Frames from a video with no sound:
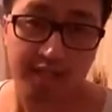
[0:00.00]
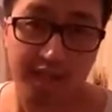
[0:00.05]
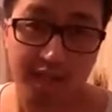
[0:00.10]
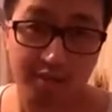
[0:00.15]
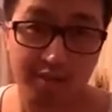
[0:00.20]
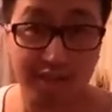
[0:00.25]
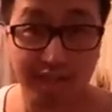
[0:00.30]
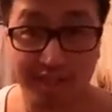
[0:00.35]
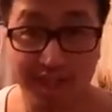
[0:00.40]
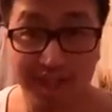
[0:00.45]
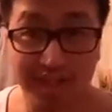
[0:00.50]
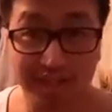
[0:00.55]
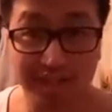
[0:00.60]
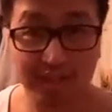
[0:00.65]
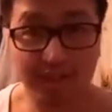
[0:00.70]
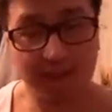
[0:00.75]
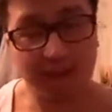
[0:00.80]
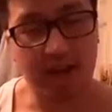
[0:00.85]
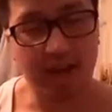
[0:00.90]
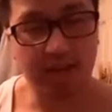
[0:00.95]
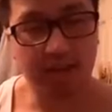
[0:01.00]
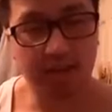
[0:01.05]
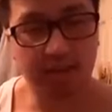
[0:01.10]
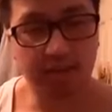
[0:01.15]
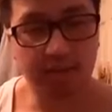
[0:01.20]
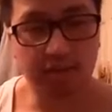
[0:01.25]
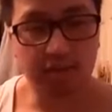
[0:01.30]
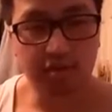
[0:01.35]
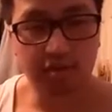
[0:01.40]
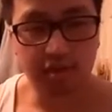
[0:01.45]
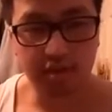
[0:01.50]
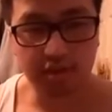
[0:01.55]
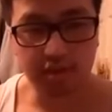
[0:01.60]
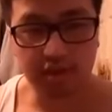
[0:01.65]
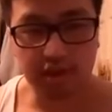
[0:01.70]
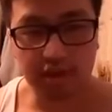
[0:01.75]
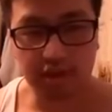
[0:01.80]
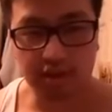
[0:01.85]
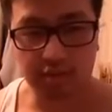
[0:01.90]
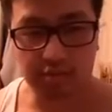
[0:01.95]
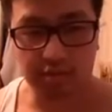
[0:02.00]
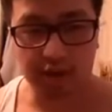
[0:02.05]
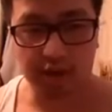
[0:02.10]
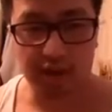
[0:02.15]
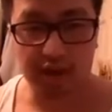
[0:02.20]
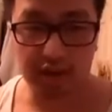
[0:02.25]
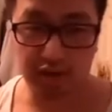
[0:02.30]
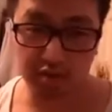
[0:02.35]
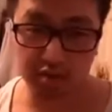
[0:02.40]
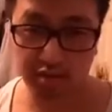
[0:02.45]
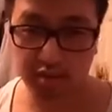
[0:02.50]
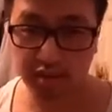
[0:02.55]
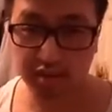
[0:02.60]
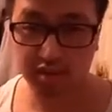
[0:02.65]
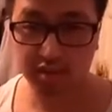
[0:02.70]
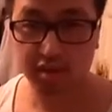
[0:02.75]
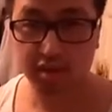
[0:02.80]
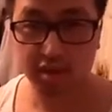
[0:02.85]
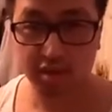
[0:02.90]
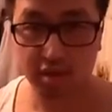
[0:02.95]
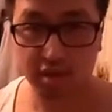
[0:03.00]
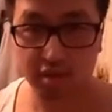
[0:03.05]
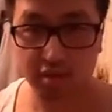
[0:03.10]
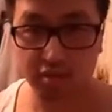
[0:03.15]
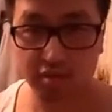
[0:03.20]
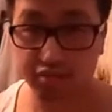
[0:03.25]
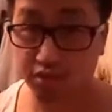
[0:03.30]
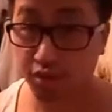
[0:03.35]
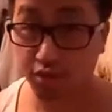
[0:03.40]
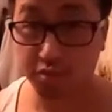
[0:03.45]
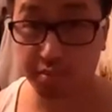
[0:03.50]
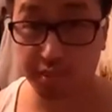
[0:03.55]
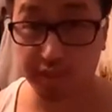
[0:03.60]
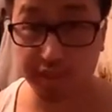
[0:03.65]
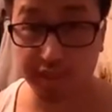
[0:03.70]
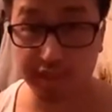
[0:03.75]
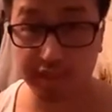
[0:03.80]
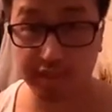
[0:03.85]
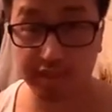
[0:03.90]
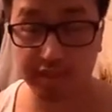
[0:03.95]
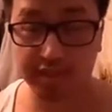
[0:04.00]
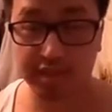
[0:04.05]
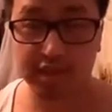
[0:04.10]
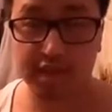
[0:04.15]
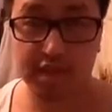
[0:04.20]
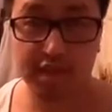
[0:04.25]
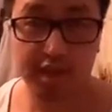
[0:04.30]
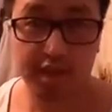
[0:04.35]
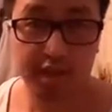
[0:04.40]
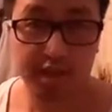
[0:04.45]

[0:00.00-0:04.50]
Now tonight, I am going to talk about growth plates.